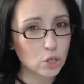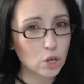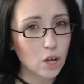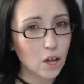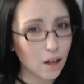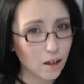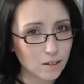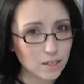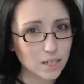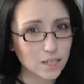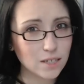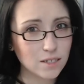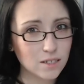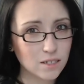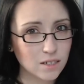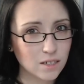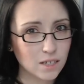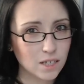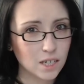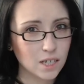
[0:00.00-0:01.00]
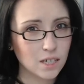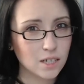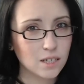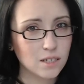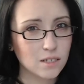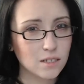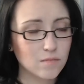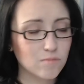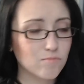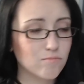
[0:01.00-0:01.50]
a doll,
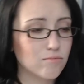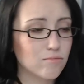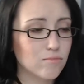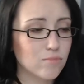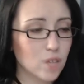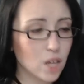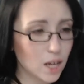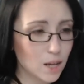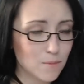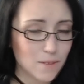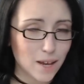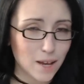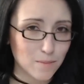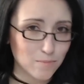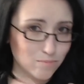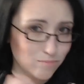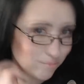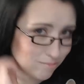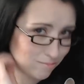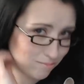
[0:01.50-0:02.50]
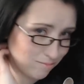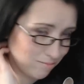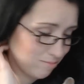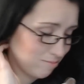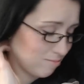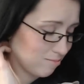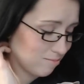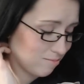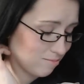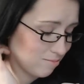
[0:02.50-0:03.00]
look them up.
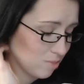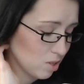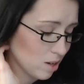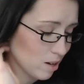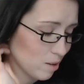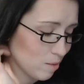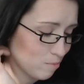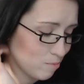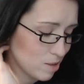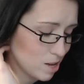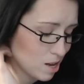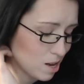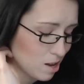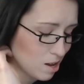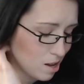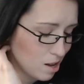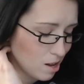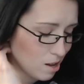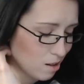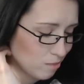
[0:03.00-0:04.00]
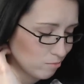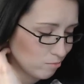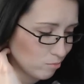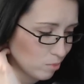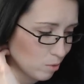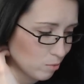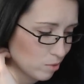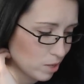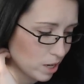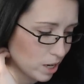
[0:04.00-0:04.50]
Look up uh,
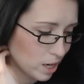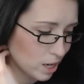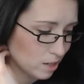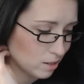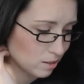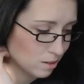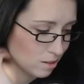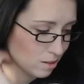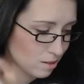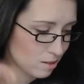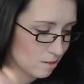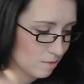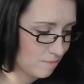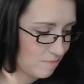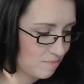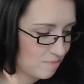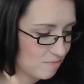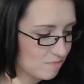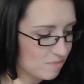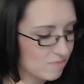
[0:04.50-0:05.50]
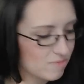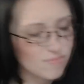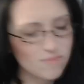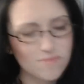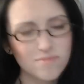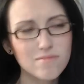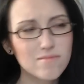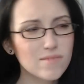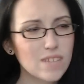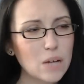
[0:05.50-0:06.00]
what brands.
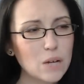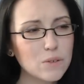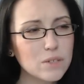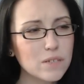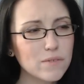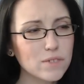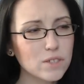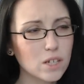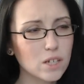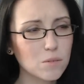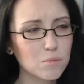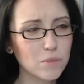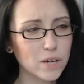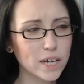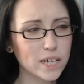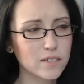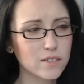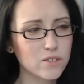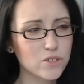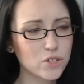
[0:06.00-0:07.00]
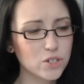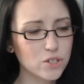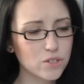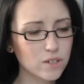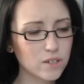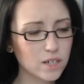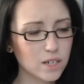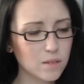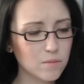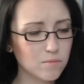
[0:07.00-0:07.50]
I wouldn't even look up brands.
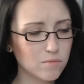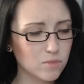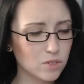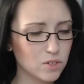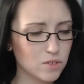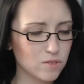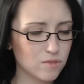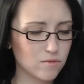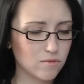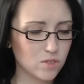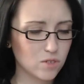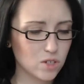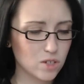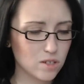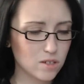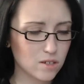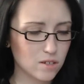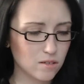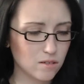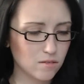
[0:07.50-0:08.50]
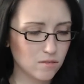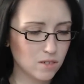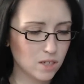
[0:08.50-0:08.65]
Just look up just just